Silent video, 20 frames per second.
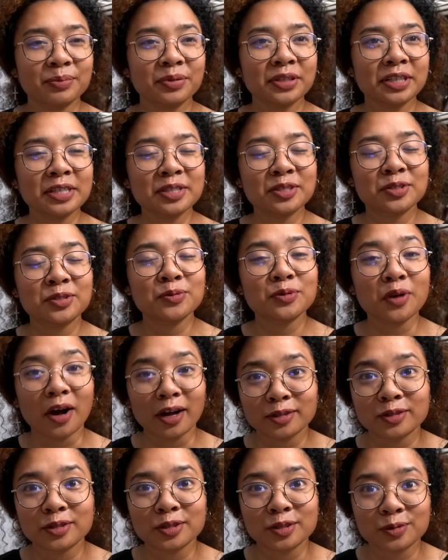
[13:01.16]
Please do
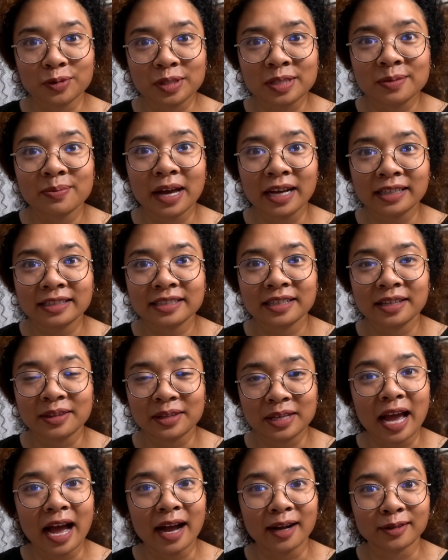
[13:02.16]
not disrespect
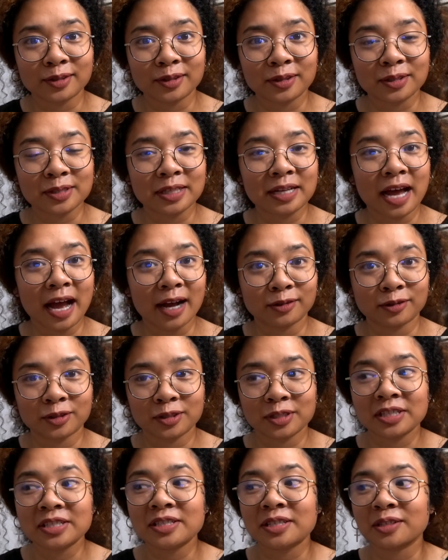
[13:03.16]
the actors and
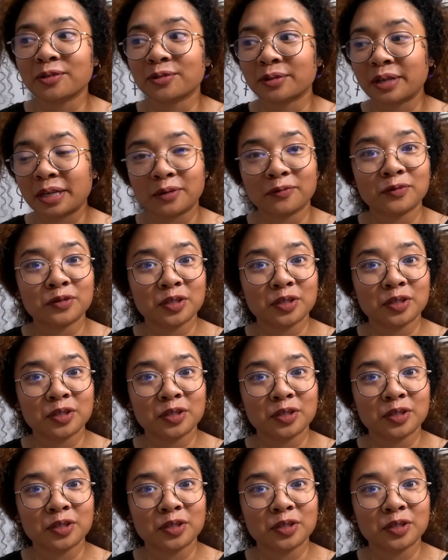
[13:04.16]
actresses and creative